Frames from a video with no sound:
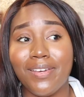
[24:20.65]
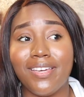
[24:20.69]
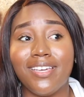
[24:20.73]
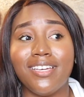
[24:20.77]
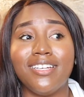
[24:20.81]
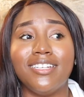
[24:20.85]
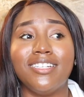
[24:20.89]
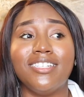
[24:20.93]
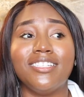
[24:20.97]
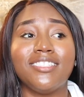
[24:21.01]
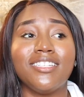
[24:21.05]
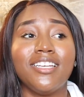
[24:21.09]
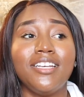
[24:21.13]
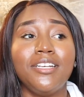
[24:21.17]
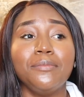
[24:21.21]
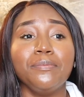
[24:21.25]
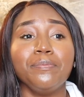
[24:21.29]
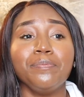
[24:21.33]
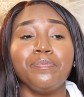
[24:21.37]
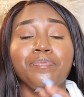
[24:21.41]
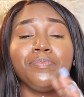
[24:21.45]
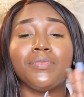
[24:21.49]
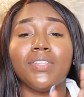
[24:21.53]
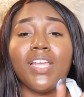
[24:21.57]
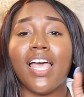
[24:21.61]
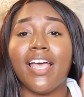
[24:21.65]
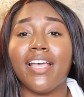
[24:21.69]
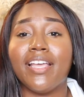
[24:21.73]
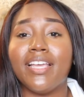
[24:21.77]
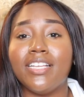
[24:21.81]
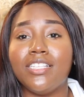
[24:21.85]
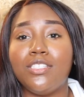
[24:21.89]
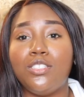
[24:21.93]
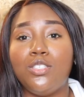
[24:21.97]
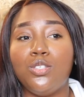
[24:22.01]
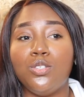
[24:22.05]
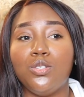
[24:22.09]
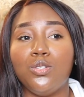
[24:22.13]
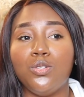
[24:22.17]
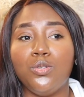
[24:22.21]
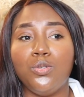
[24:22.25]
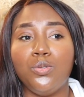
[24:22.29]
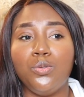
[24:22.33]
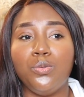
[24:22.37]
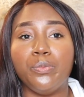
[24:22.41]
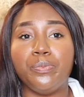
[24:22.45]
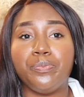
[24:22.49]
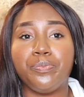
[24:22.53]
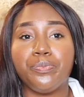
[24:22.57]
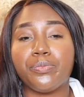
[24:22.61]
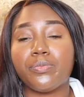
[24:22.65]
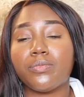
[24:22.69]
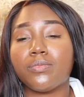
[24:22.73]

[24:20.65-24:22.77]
because I get to,